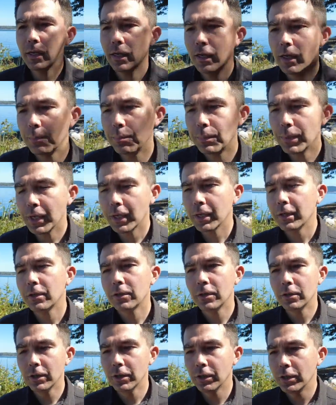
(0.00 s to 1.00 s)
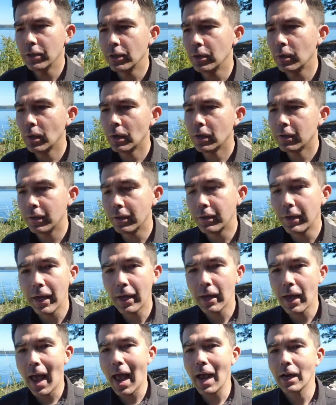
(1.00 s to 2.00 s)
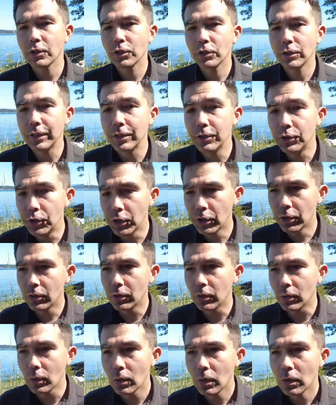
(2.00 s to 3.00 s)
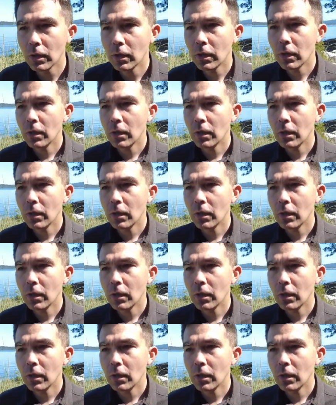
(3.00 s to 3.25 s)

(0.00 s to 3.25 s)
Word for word: a big clue that they actually do